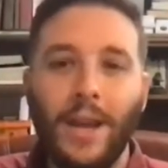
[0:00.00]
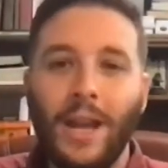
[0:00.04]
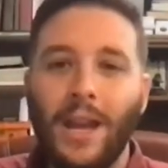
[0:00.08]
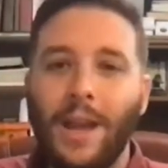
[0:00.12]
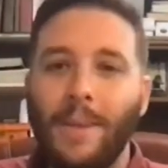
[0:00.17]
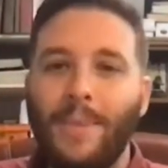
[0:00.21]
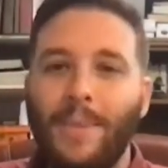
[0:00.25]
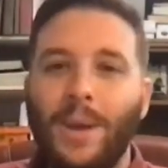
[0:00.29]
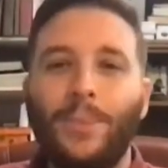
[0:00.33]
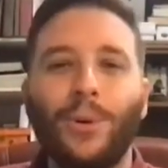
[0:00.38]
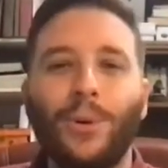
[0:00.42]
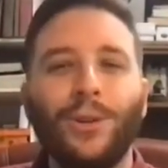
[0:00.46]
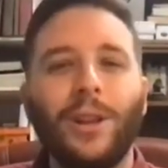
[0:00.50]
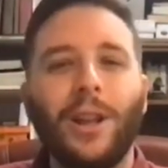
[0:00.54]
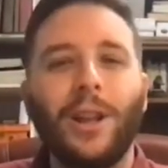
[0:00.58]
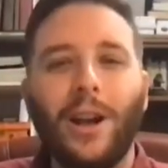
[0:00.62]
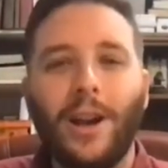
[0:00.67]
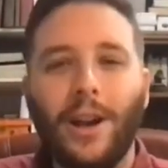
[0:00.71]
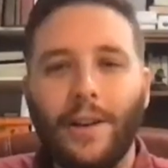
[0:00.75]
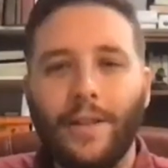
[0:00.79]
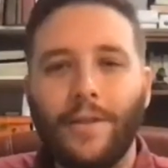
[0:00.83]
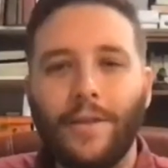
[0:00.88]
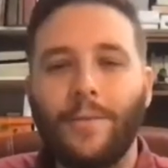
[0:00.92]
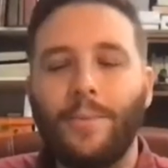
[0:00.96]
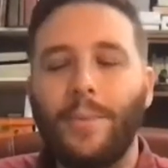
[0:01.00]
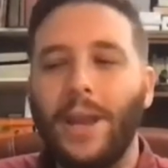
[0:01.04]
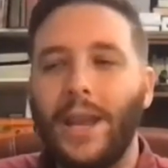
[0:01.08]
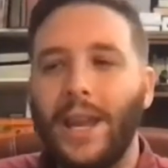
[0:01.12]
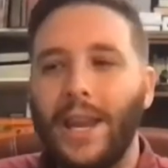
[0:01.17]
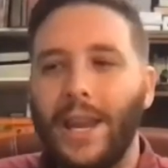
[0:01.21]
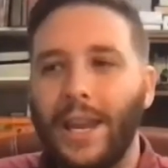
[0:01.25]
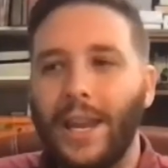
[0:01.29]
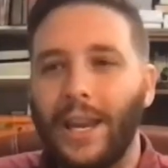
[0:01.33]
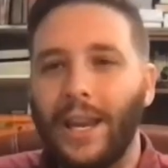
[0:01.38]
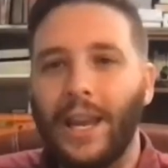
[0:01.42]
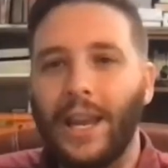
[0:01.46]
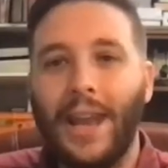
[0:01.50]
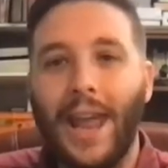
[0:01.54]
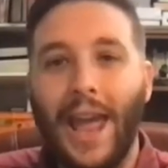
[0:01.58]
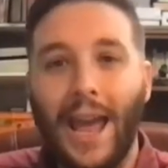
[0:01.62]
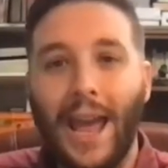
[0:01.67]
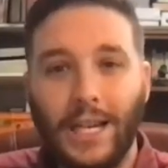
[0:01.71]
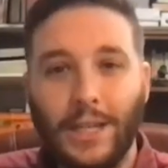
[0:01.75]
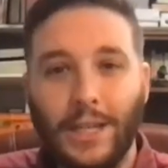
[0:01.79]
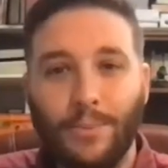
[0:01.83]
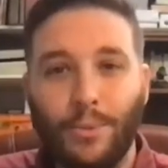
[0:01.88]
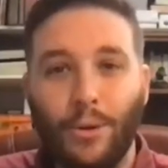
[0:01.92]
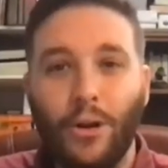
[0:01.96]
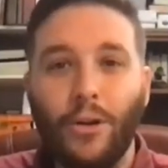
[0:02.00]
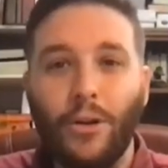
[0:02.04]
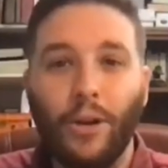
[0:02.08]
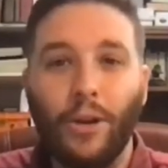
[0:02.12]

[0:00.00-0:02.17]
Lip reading: People love being an expert